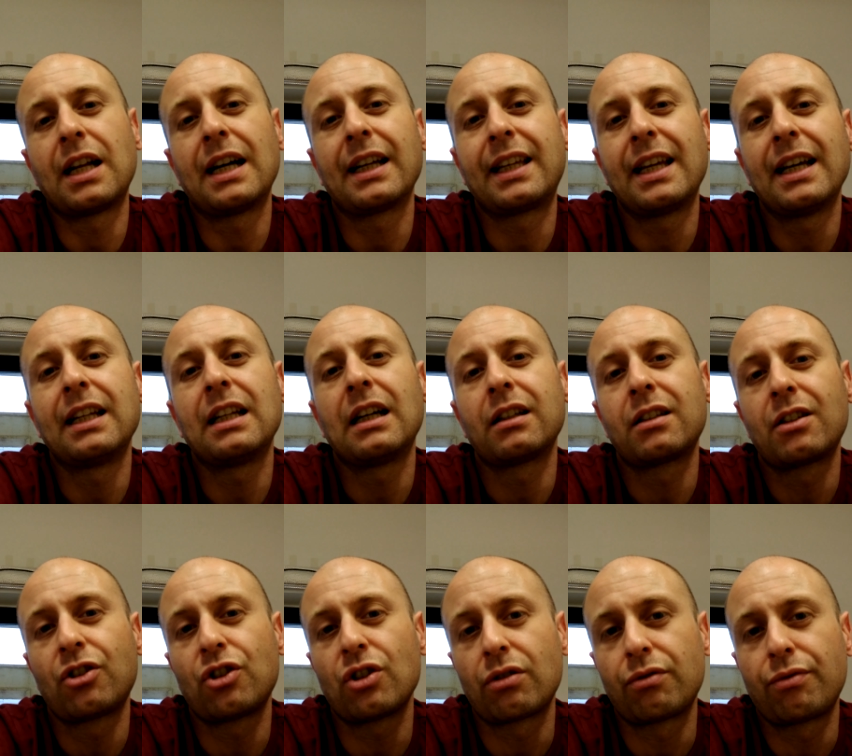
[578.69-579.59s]
I
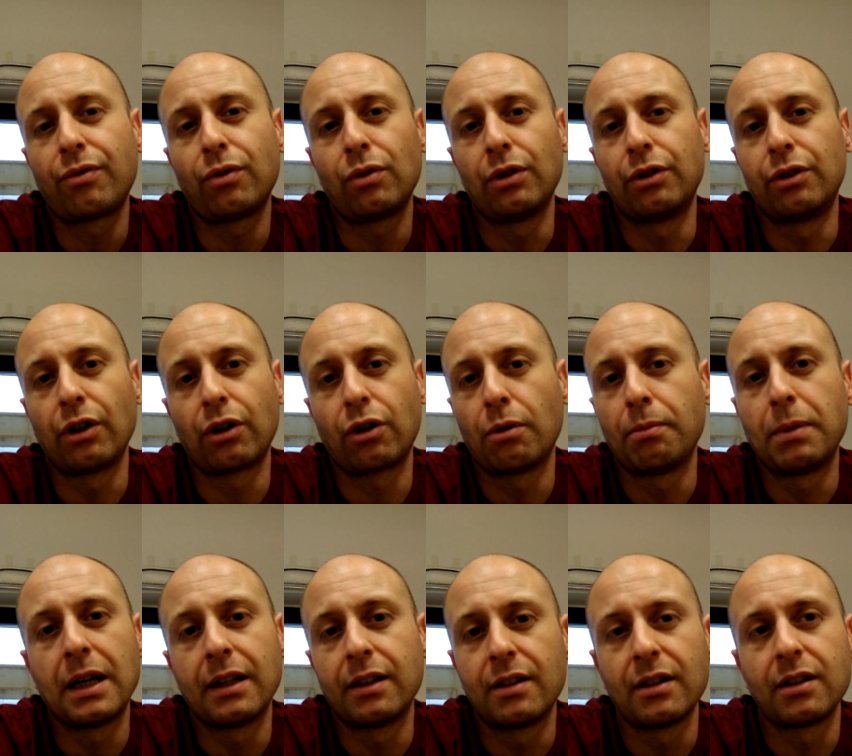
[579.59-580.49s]
cannot just fully
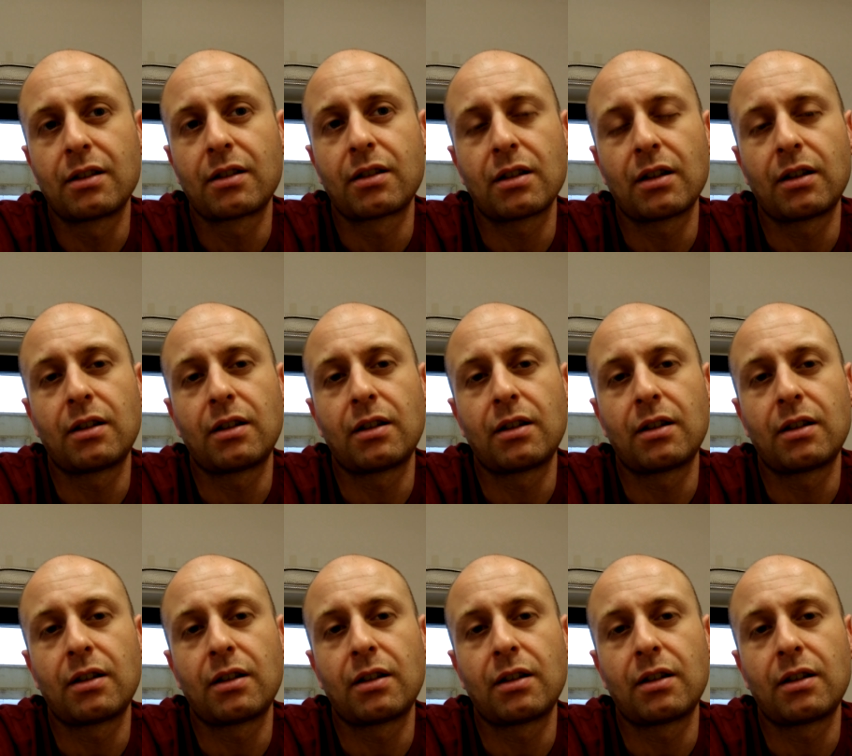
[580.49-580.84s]
recommend this.